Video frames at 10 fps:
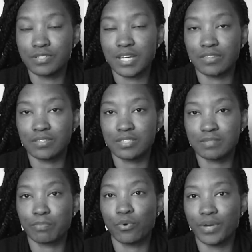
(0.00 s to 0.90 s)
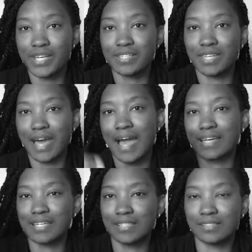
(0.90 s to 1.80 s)
at this point that I
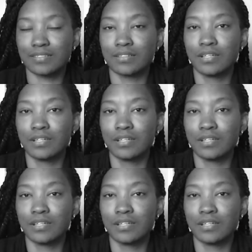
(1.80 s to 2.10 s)
can,